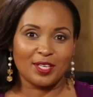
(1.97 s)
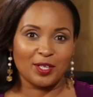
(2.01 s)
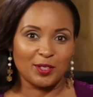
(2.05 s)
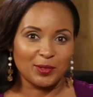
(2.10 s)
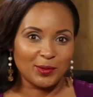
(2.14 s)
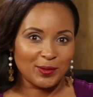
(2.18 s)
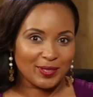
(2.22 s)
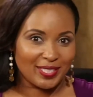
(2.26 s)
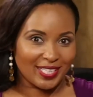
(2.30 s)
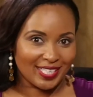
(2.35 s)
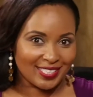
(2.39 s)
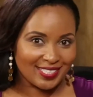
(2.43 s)

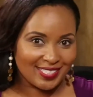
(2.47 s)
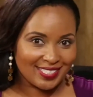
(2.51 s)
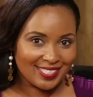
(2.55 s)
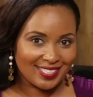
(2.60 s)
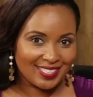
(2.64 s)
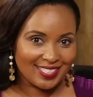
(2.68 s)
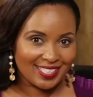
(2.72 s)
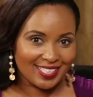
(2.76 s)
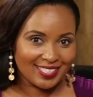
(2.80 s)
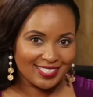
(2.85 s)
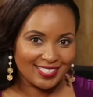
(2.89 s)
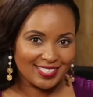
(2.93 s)
Oh, yes,
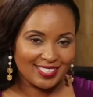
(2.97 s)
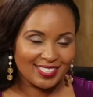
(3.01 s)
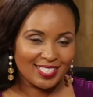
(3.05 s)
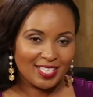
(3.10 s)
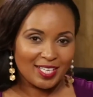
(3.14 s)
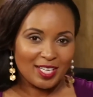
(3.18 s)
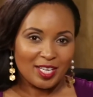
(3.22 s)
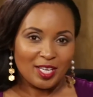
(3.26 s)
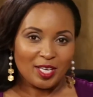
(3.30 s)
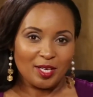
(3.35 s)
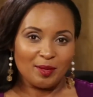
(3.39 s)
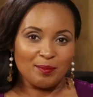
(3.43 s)
it does.
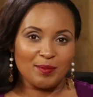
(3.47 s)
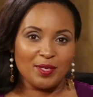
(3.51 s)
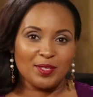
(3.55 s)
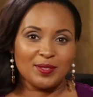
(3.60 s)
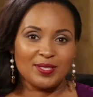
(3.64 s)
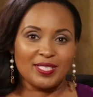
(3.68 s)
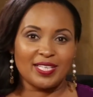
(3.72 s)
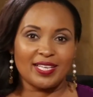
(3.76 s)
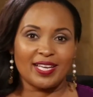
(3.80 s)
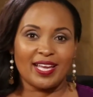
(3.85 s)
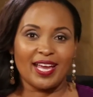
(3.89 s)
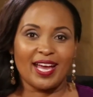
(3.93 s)

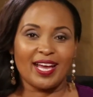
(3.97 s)
Music